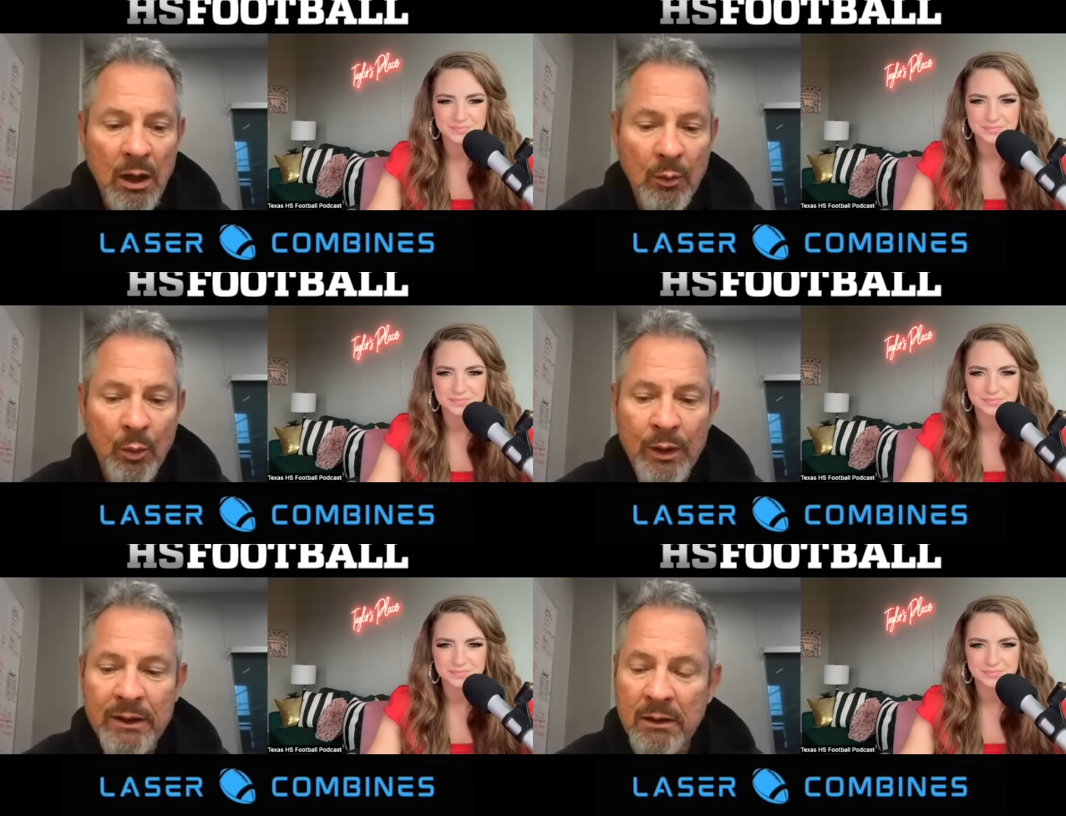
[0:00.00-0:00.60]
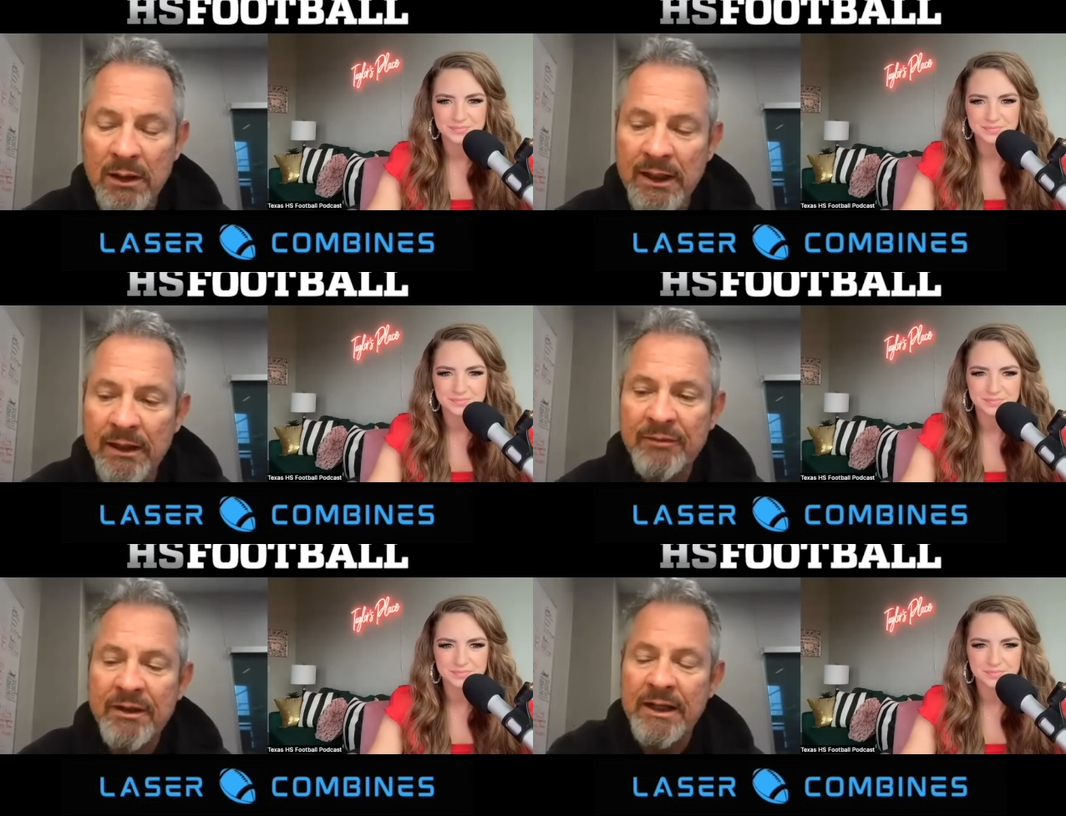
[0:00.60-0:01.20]
Speaker 1: we
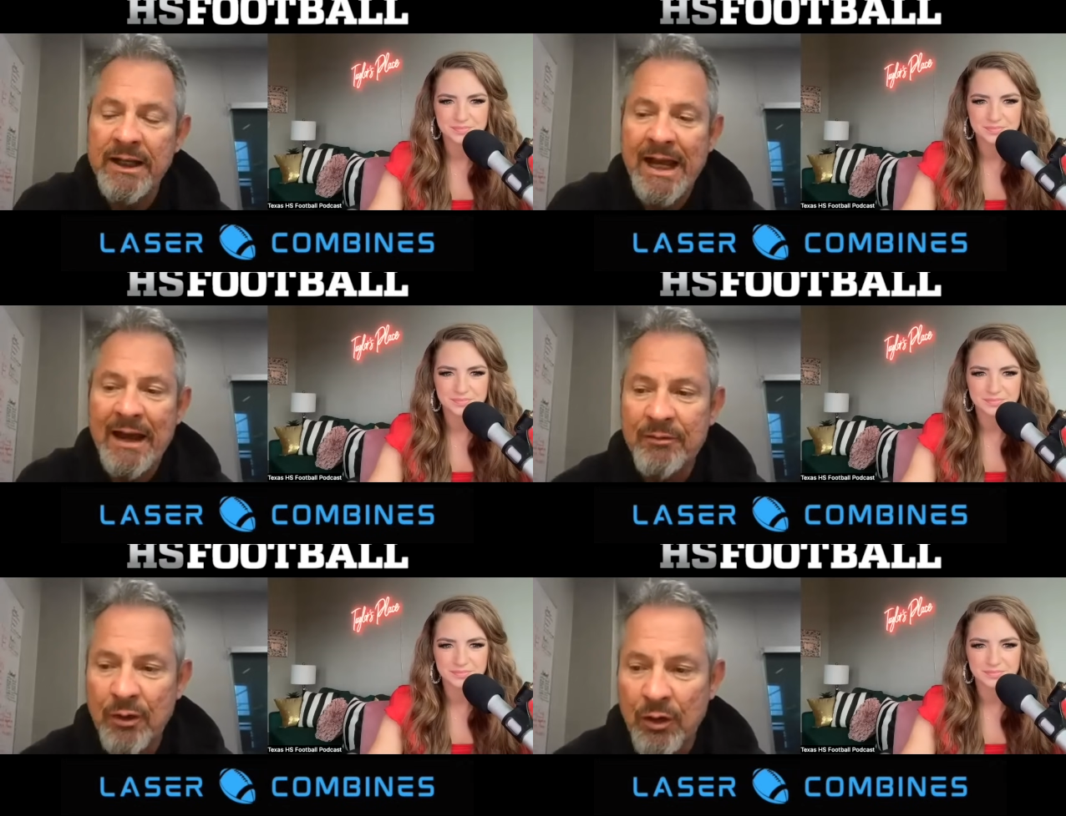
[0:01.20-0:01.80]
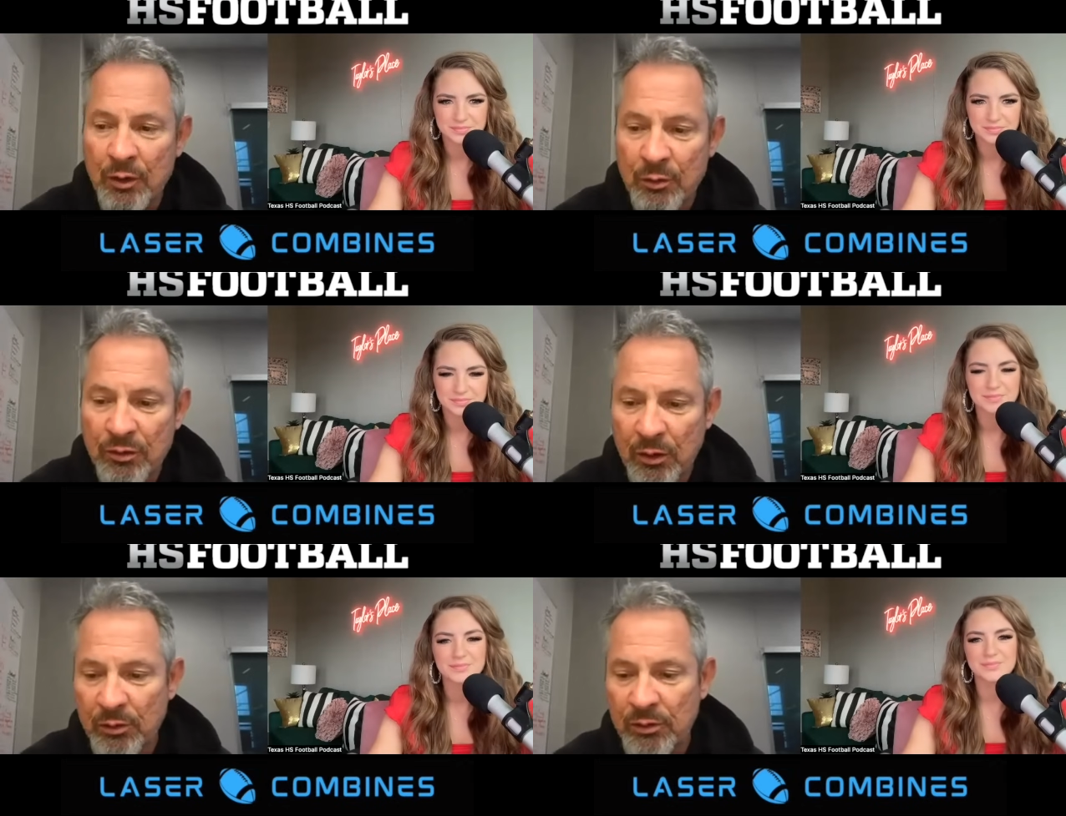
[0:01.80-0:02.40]
lift in the afternoon.
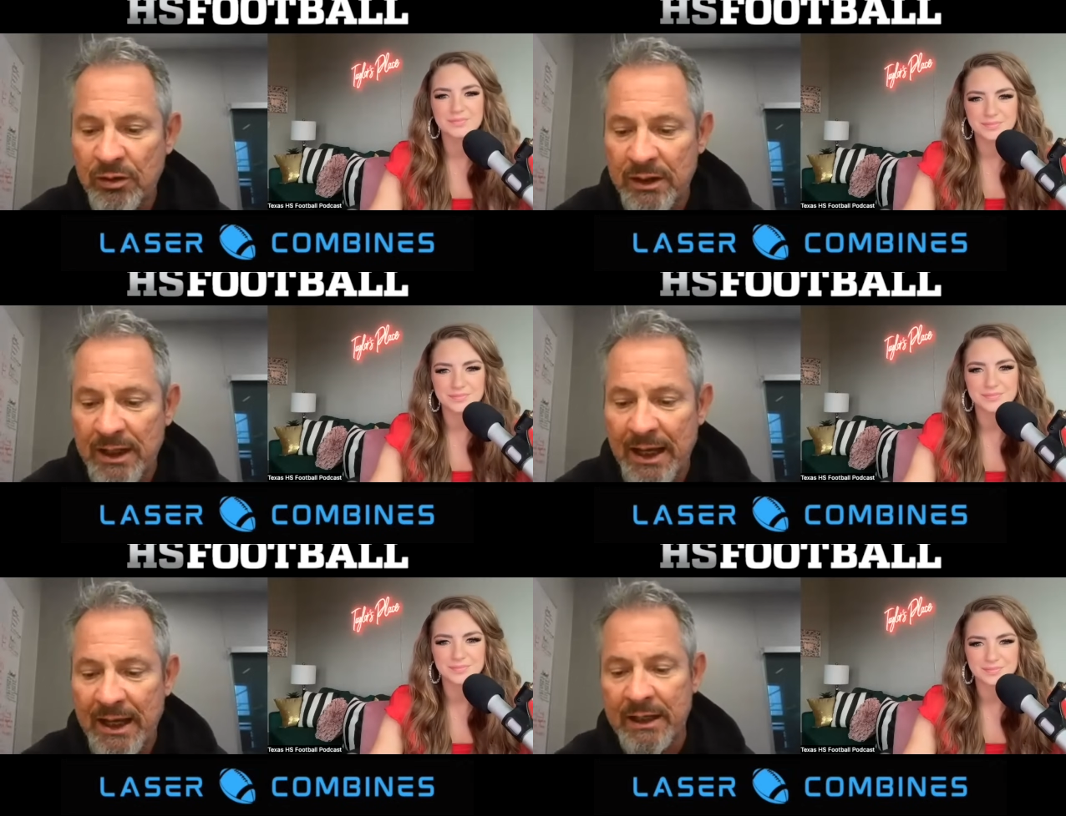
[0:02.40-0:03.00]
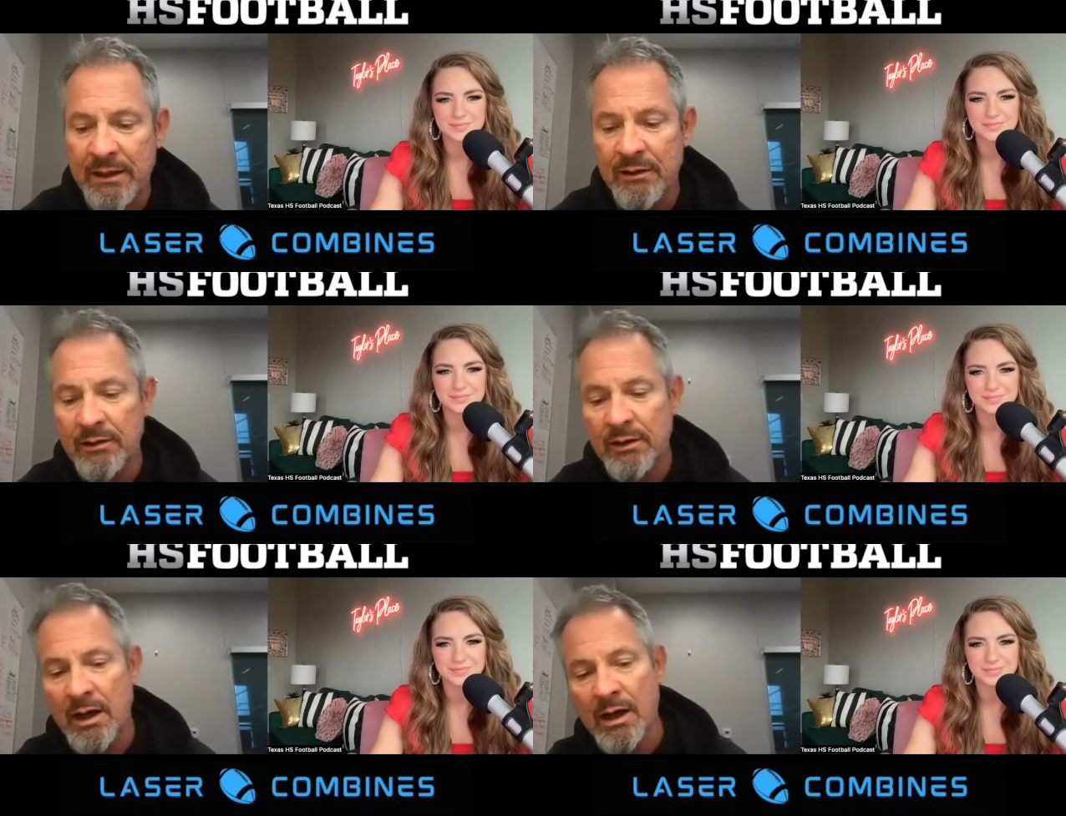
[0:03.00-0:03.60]
So
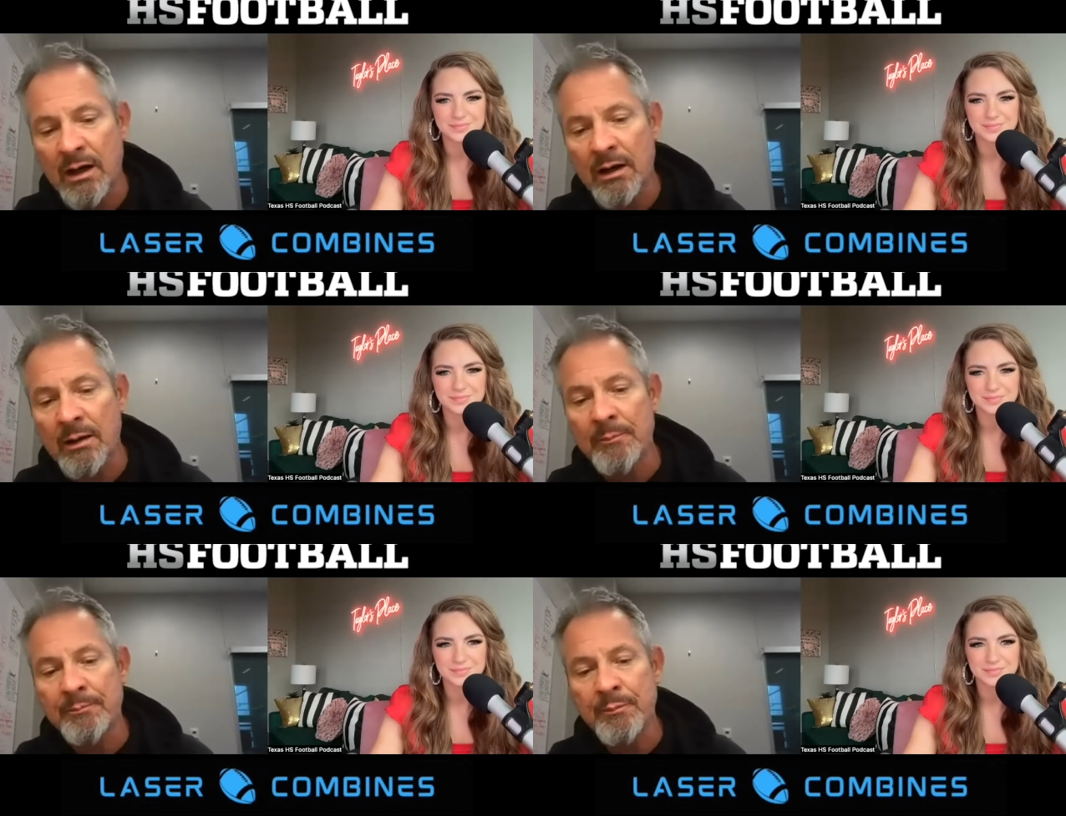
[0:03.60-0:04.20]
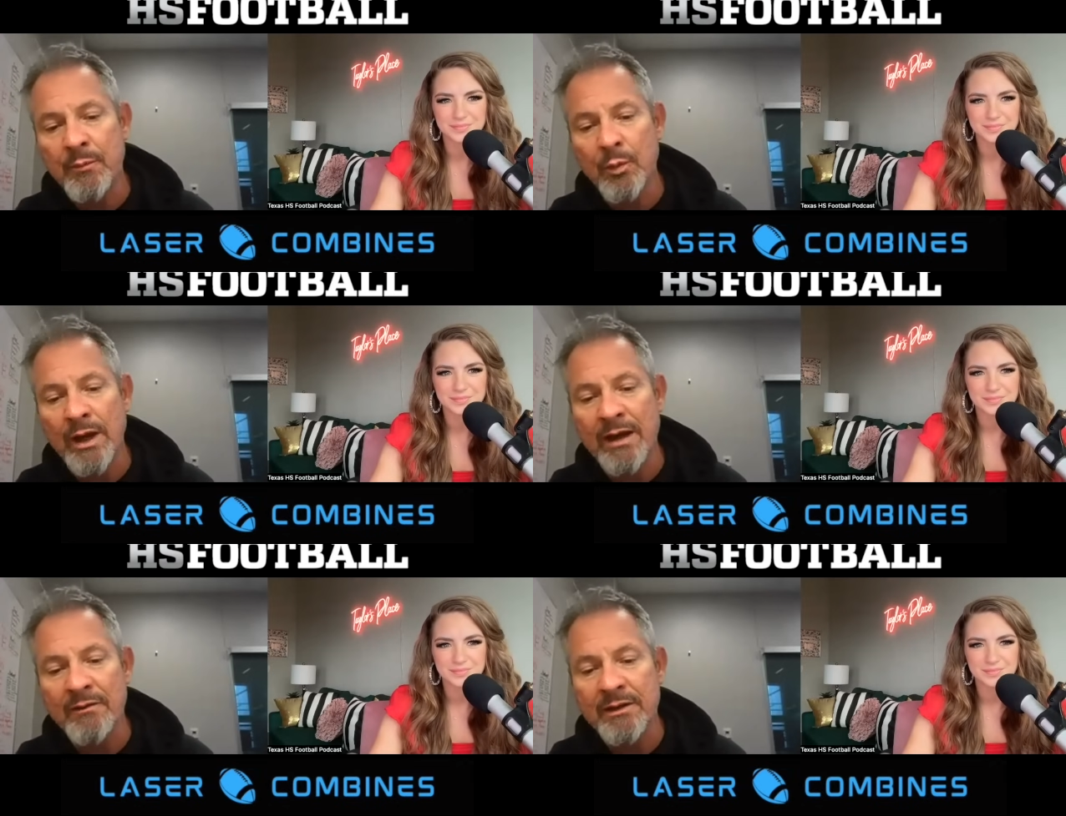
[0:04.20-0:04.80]
today um, we
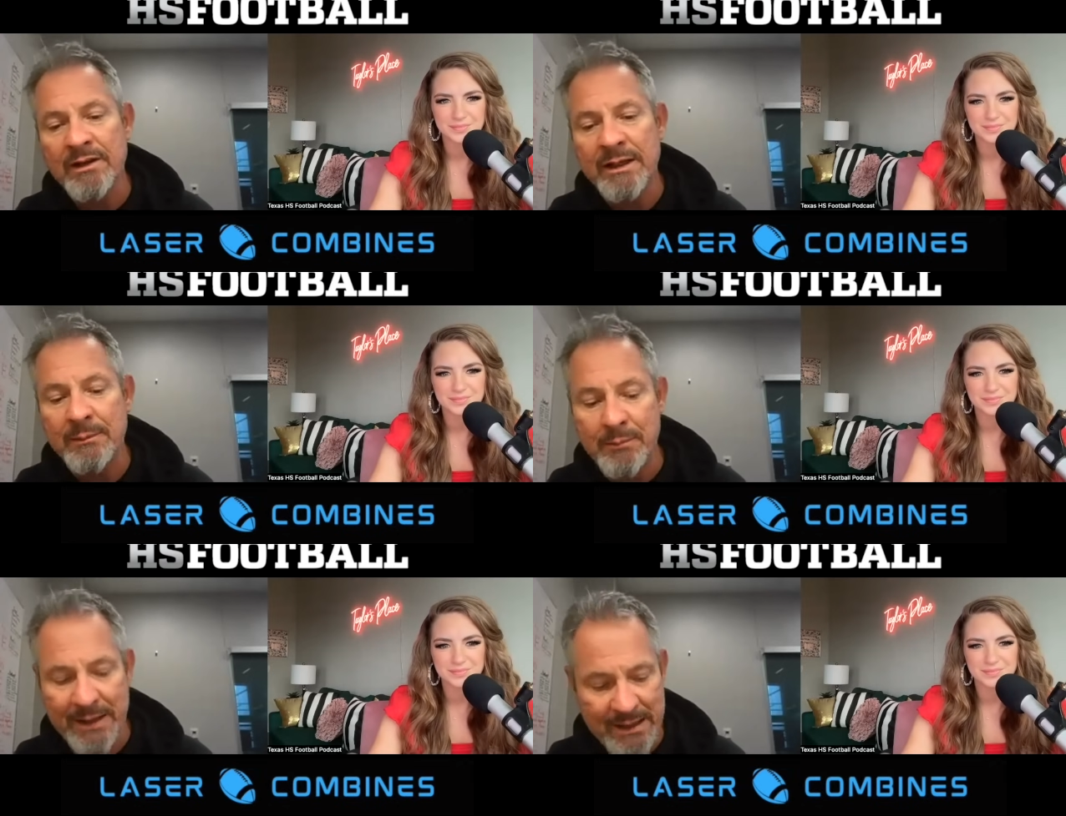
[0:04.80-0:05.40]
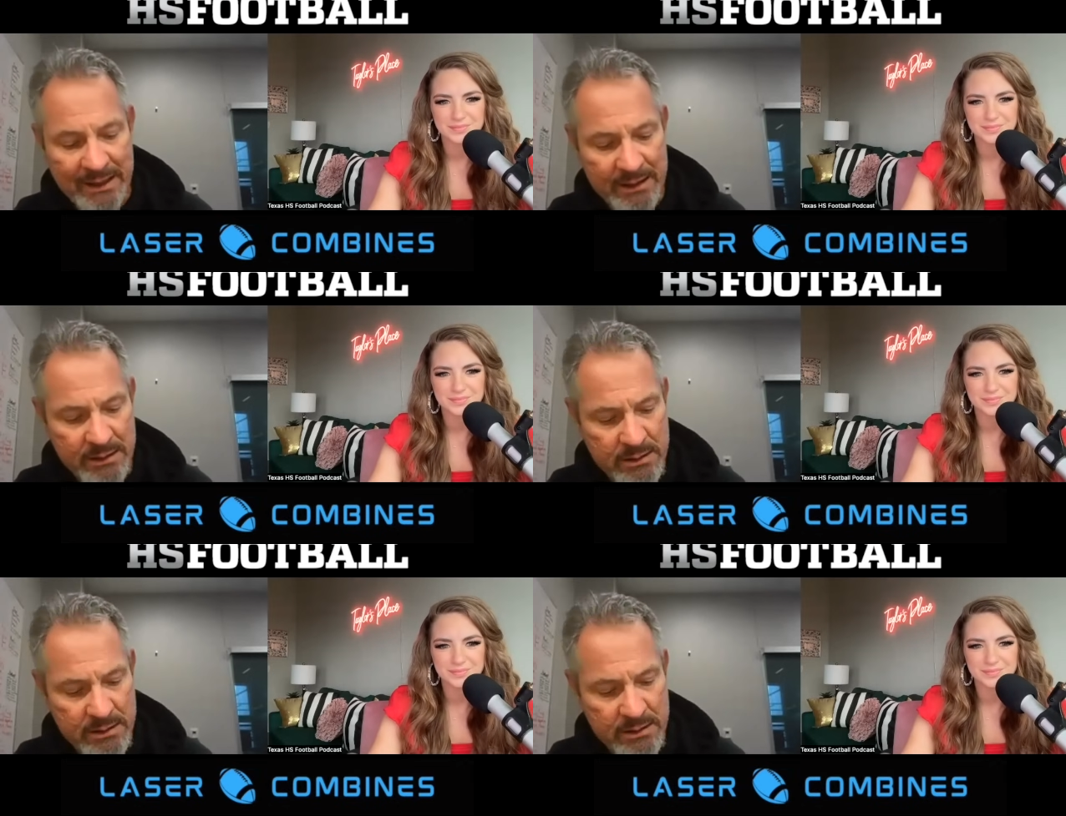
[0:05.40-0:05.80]
have a team meeting.